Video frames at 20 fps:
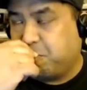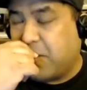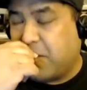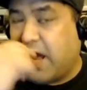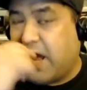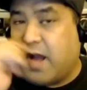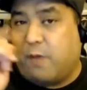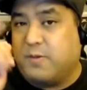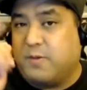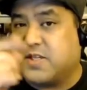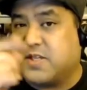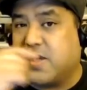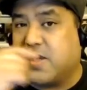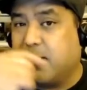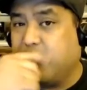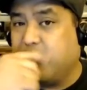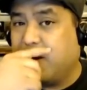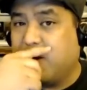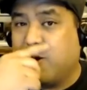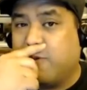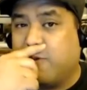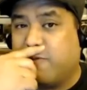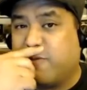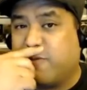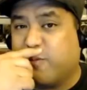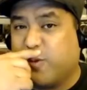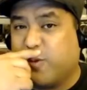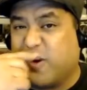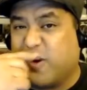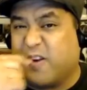I was coming home
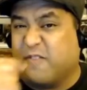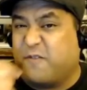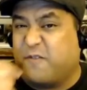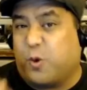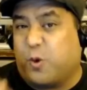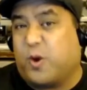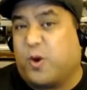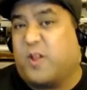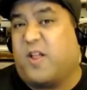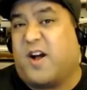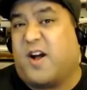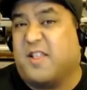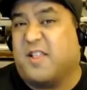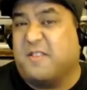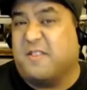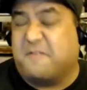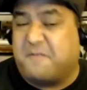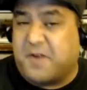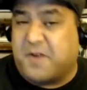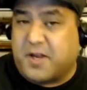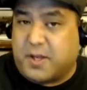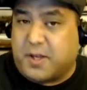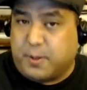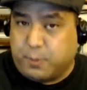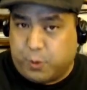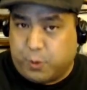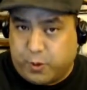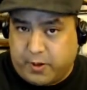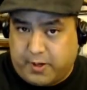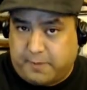from work at 4 o'clock in the fucking
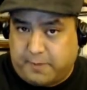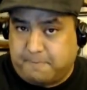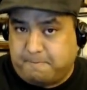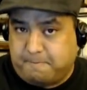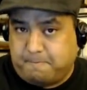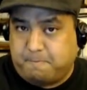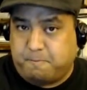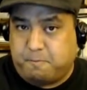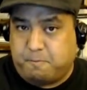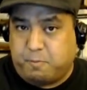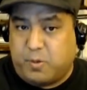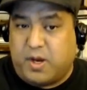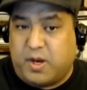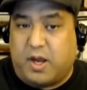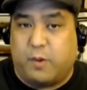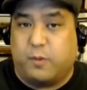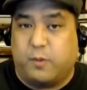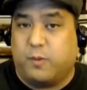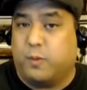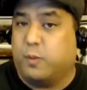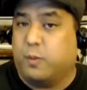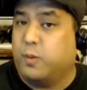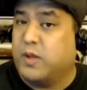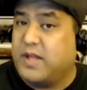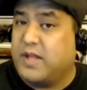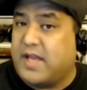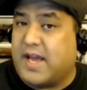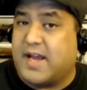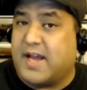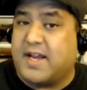morning when I
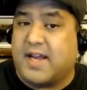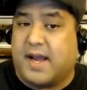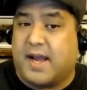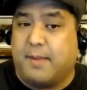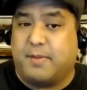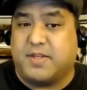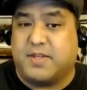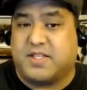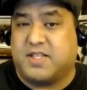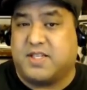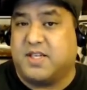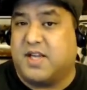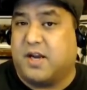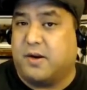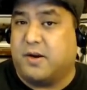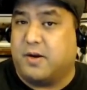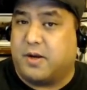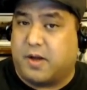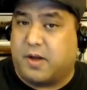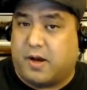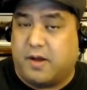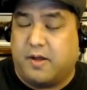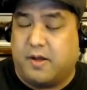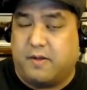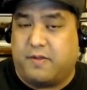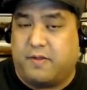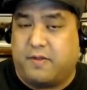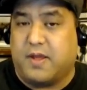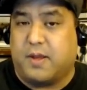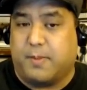really had time to sit down and talk
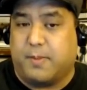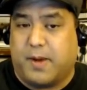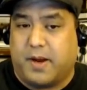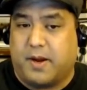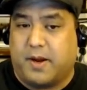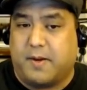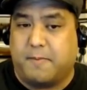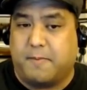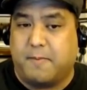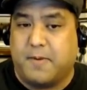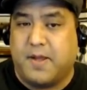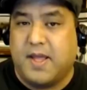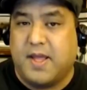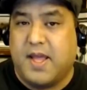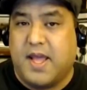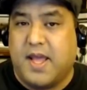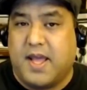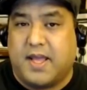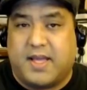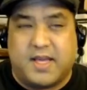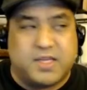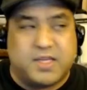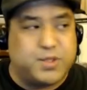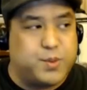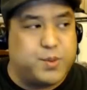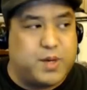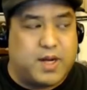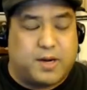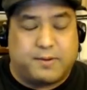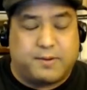and think about it. And guess
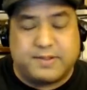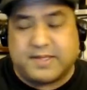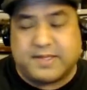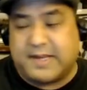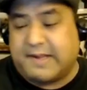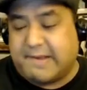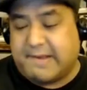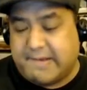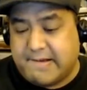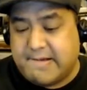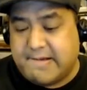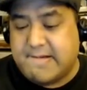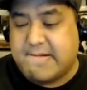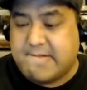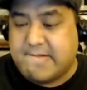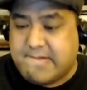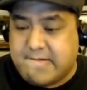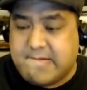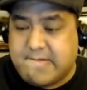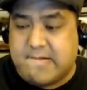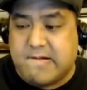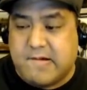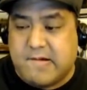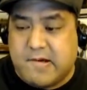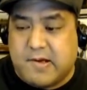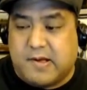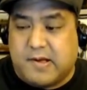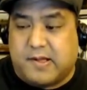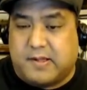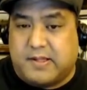what? I was like,
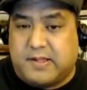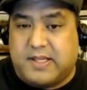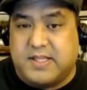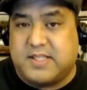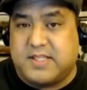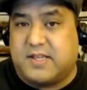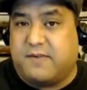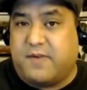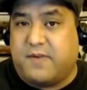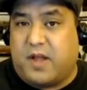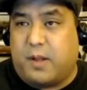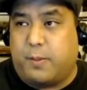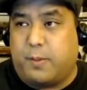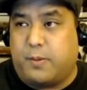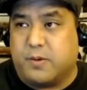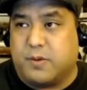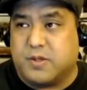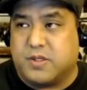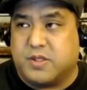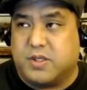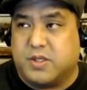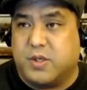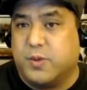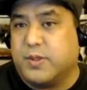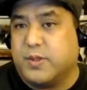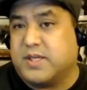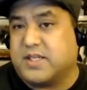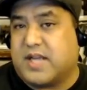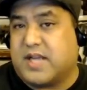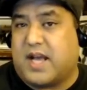these developers
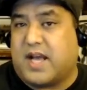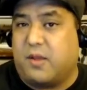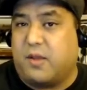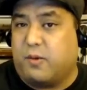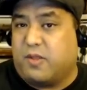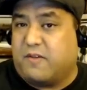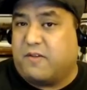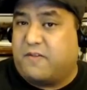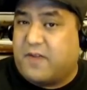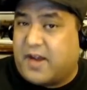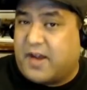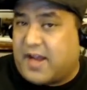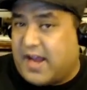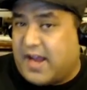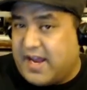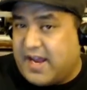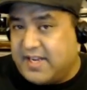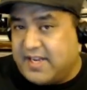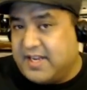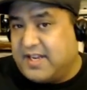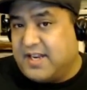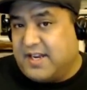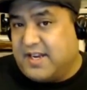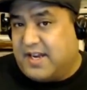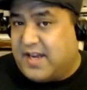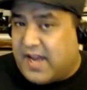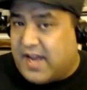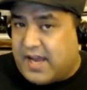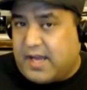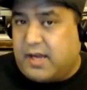do exactly what the fuck I did
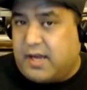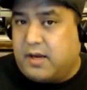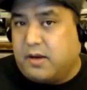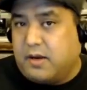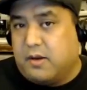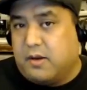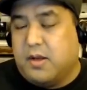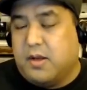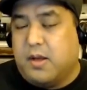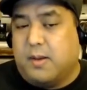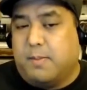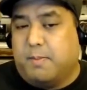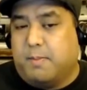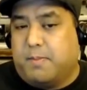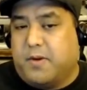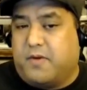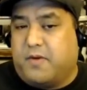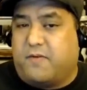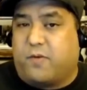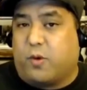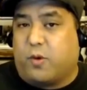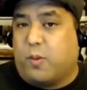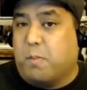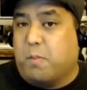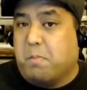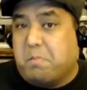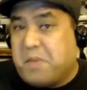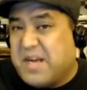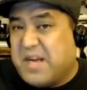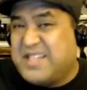tonight, but for
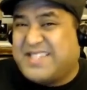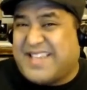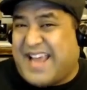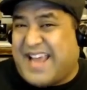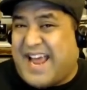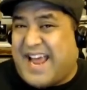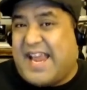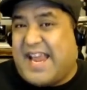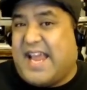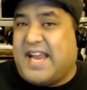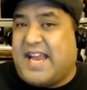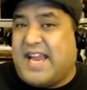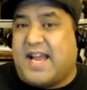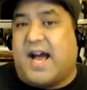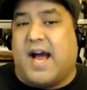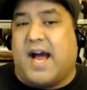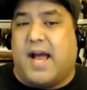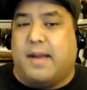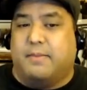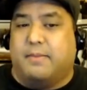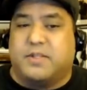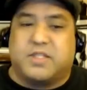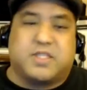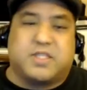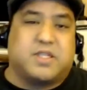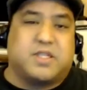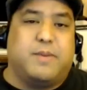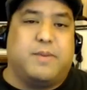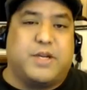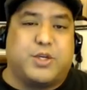months at a time,
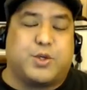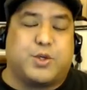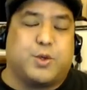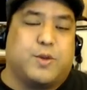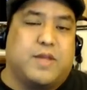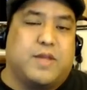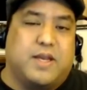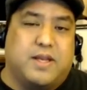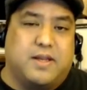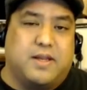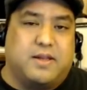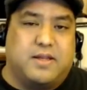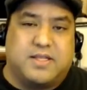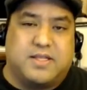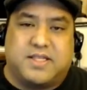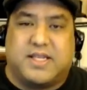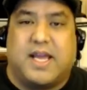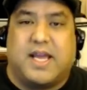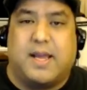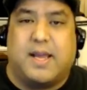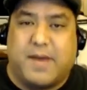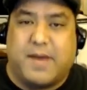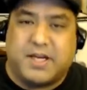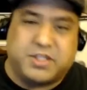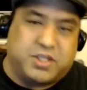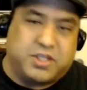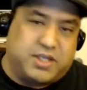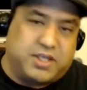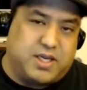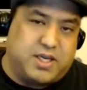just to make sure that this game
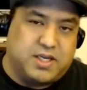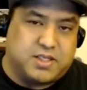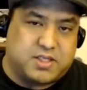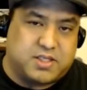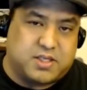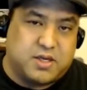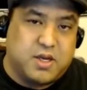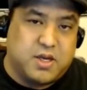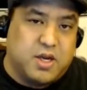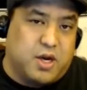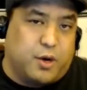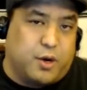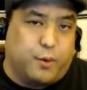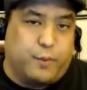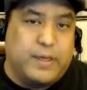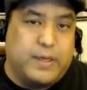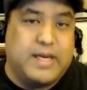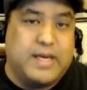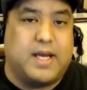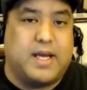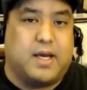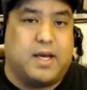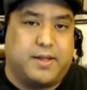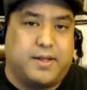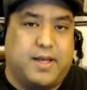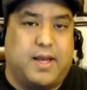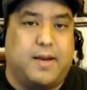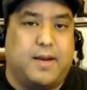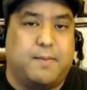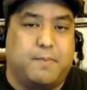actually hits a retail
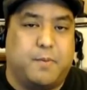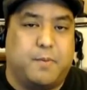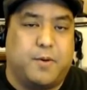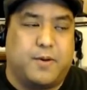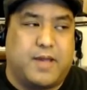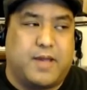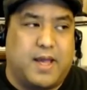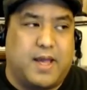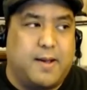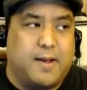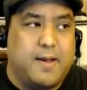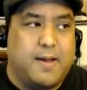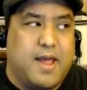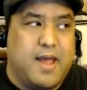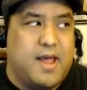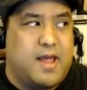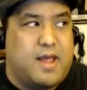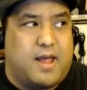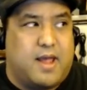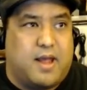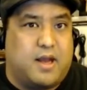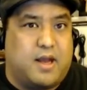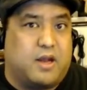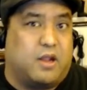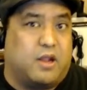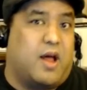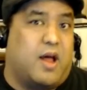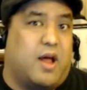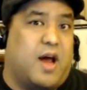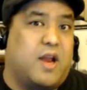date, okay? And
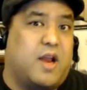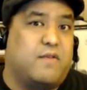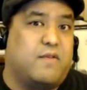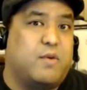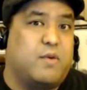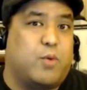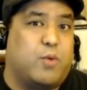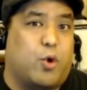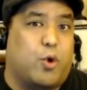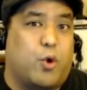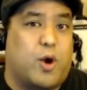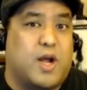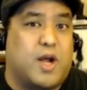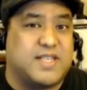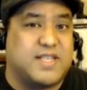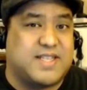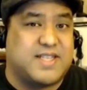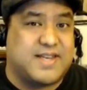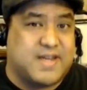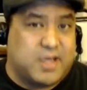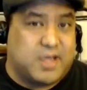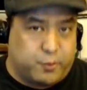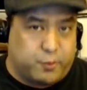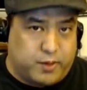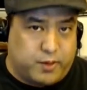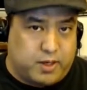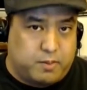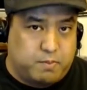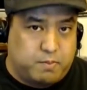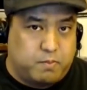a lot of them are on
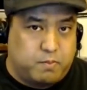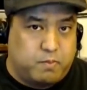salary.